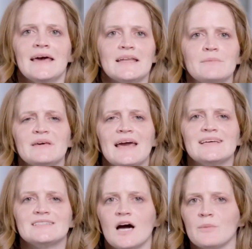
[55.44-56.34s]
An
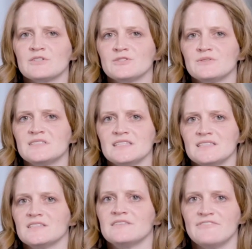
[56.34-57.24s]
MBA is an
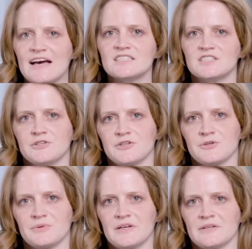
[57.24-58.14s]
opportunity to invest in your
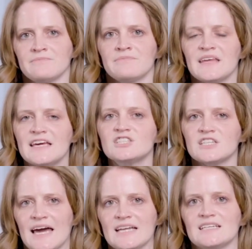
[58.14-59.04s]
career.
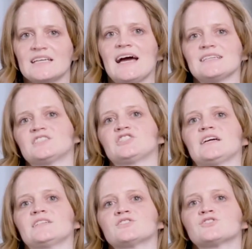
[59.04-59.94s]
Each candidate has the
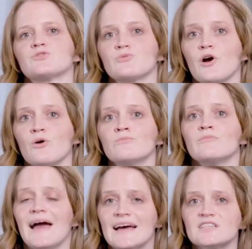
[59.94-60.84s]
chance to grow
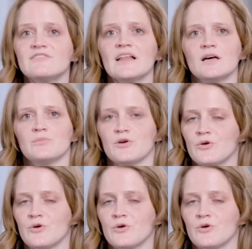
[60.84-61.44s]
and develop